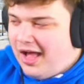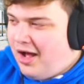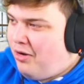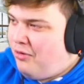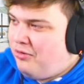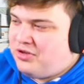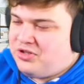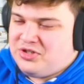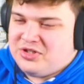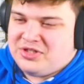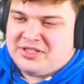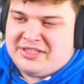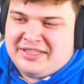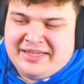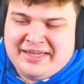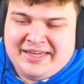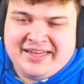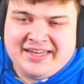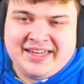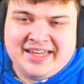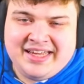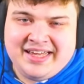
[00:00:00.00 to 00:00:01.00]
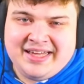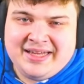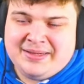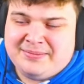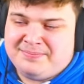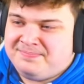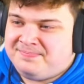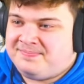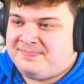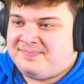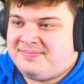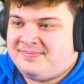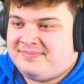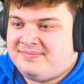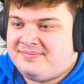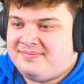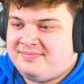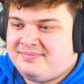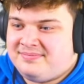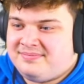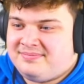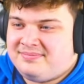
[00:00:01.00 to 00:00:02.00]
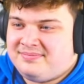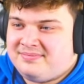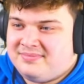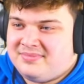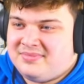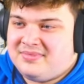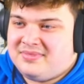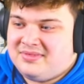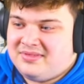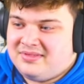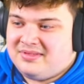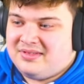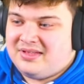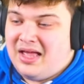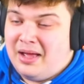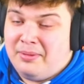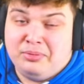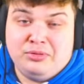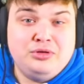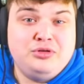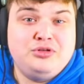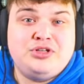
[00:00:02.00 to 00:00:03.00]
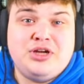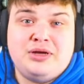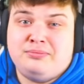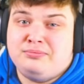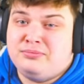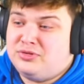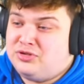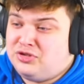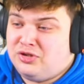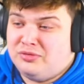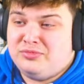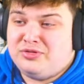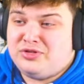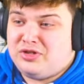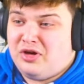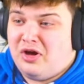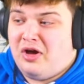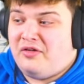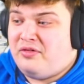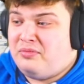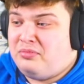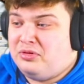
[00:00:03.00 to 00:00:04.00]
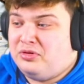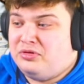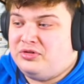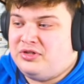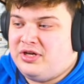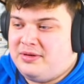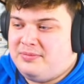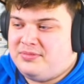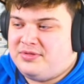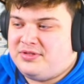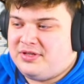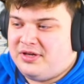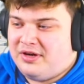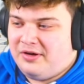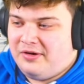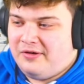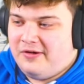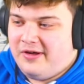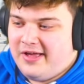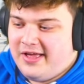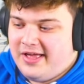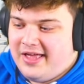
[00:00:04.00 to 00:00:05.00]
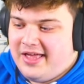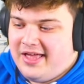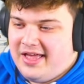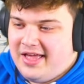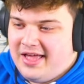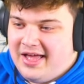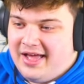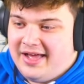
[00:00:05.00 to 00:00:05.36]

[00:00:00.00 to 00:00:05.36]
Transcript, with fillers: we just need um, a blue gem, some sort of a blue gem. So I